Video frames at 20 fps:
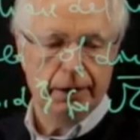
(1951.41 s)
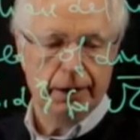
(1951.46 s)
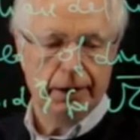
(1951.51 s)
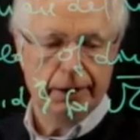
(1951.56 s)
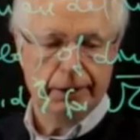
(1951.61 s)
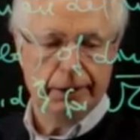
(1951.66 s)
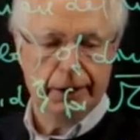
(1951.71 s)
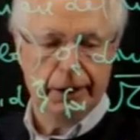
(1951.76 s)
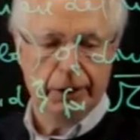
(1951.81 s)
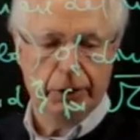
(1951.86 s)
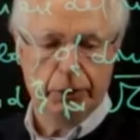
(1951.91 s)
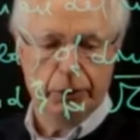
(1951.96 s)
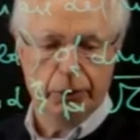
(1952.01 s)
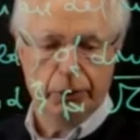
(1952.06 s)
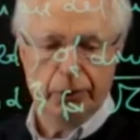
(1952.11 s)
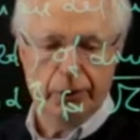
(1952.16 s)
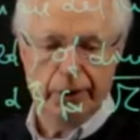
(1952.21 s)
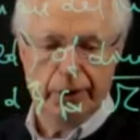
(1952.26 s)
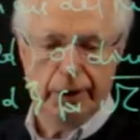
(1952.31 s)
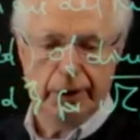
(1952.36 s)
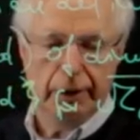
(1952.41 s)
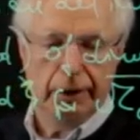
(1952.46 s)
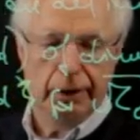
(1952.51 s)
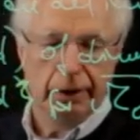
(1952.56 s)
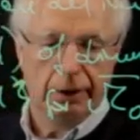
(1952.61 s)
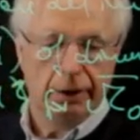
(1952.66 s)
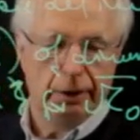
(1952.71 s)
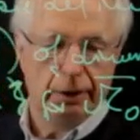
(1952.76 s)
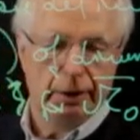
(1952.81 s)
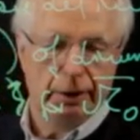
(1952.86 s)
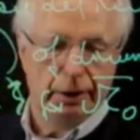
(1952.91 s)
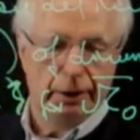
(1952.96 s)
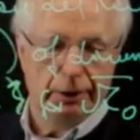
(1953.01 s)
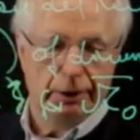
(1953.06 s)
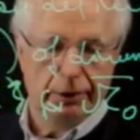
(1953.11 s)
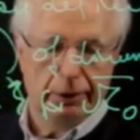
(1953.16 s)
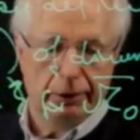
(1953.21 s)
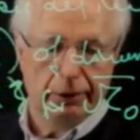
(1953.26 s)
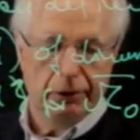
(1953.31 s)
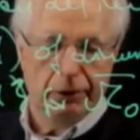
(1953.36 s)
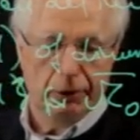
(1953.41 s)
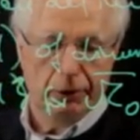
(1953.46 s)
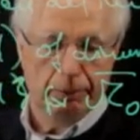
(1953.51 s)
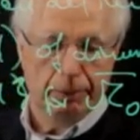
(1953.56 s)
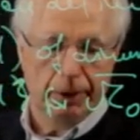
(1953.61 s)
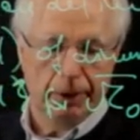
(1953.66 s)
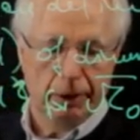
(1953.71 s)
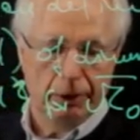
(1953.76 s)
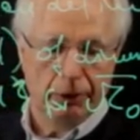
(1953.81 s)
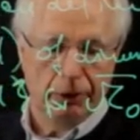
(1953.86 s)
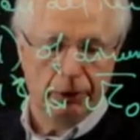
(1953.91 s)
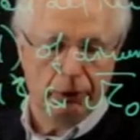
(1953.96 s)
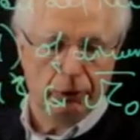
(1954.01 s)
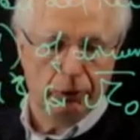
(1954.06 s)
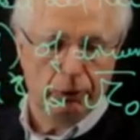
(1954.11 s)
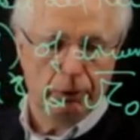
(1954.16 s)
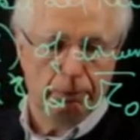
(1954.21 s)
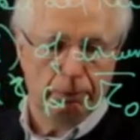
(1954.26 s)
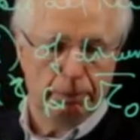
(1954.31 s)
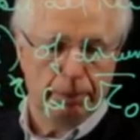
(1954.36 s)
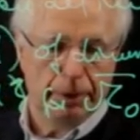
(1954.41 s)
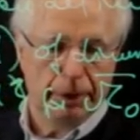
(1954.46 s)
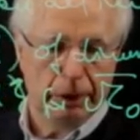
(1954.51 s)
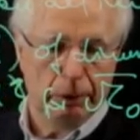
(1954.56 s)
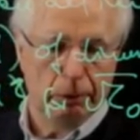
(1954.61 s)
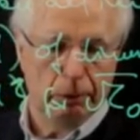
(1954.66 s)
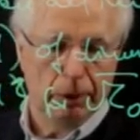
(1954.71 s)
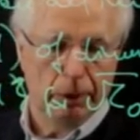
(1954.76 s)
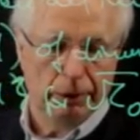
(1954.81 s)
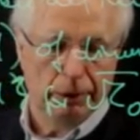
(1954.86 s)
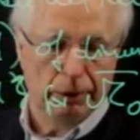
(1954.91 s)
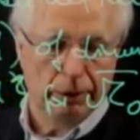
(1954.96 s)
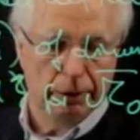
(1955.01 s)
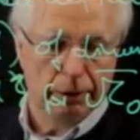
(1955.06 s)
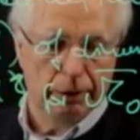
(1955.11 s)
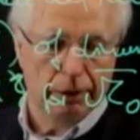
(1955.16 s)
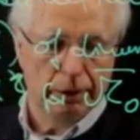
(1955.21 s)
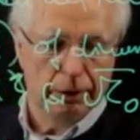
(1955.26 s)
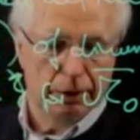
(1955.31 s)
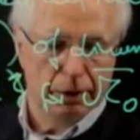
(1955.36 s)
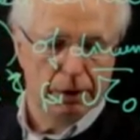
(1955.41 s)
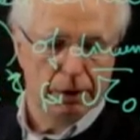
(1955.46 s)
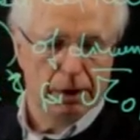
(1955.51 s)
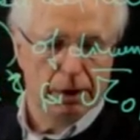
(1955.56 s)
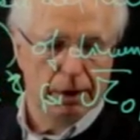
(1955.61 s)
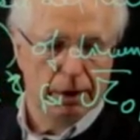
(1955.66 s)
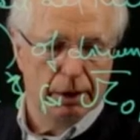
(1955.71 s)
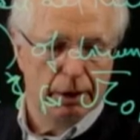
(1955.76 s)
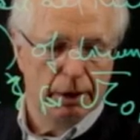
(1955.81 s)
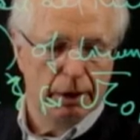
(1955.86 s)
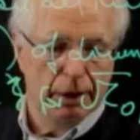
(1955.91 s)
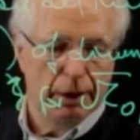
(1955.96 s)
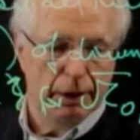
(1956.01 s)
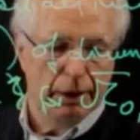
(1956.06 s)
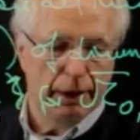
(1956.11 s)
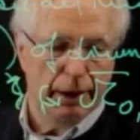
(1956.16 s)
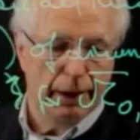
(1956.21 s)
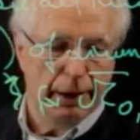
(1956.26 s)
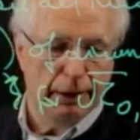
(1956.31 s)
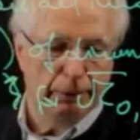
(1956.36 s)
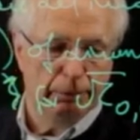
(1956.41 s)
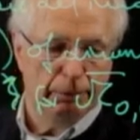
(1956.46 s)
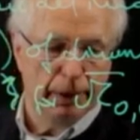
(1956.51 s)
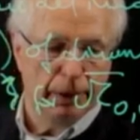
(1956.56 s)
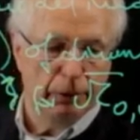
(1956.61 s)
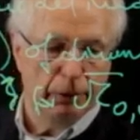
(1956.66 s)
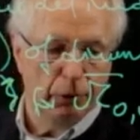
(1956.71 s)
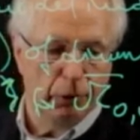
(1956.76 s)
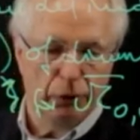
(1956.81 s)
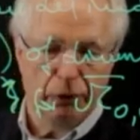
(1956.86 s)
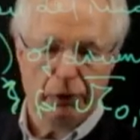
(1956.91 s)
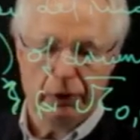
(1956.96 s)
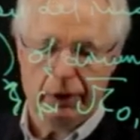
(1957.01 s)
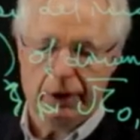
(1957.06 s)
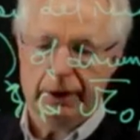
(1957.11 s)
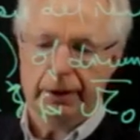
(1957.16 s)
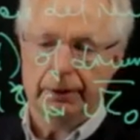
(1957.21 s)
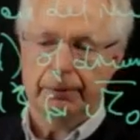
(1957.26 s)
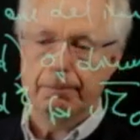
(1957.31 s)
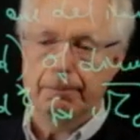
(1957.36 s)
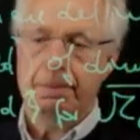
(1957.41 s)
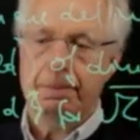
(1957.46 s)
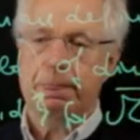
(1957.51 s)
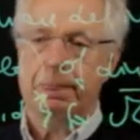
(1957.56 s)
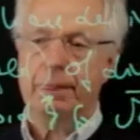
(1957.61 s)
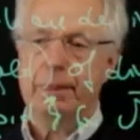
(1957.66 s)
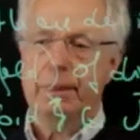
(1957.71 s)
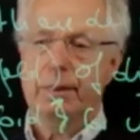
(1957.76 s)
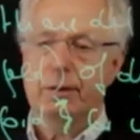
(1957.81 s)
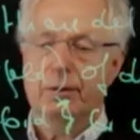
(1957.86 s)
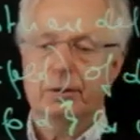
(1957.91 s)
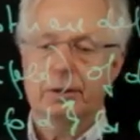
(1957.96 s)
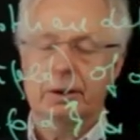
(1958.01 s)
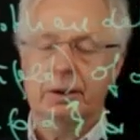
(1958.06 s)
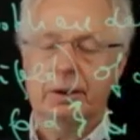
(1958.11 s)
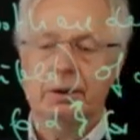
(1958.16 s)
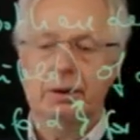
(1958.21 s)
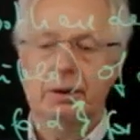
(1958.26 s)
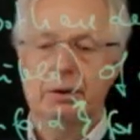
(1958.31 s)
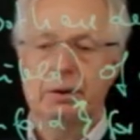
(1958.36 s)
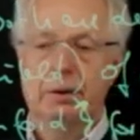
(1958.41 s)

And here you see that this belongs to p1 n minus 3. Okay.